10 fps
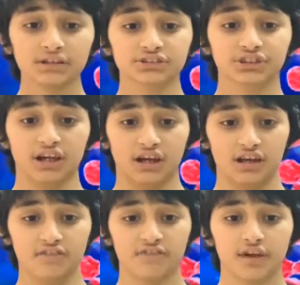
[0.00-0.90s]
Sheikh
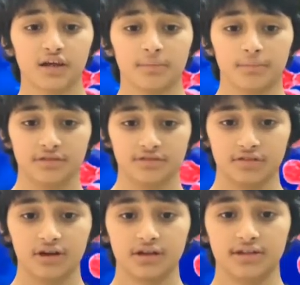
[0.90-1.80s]
Khalifa bin
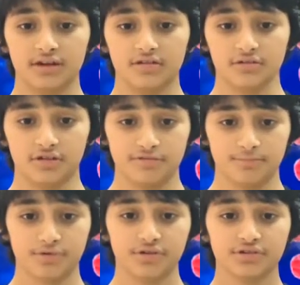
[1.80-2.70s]
Zayed has
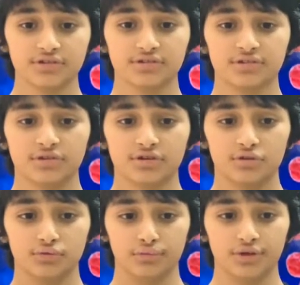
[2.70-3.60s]
responded
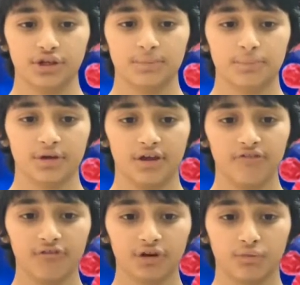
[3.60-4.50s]
to keep
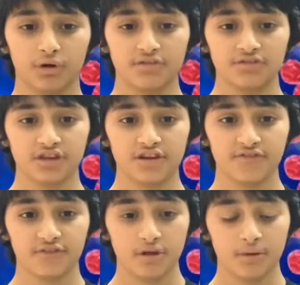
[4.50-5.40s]
everyone safe
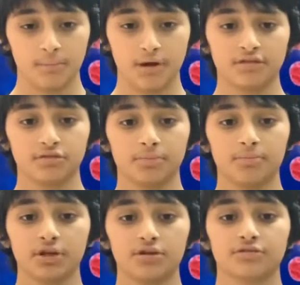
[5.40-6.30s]
by
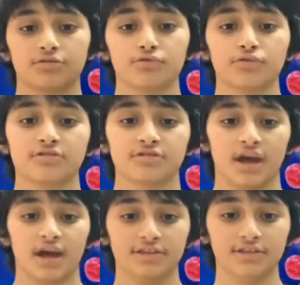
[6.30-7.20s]
stopping schools
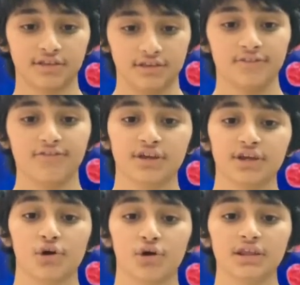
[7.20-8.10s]
and
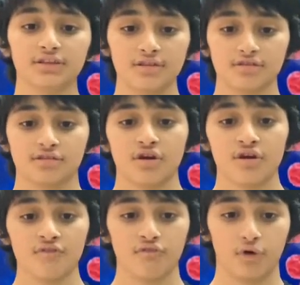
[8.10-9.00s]
giving holidays
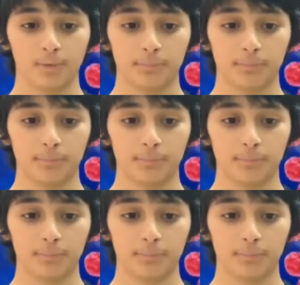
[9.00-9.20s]
for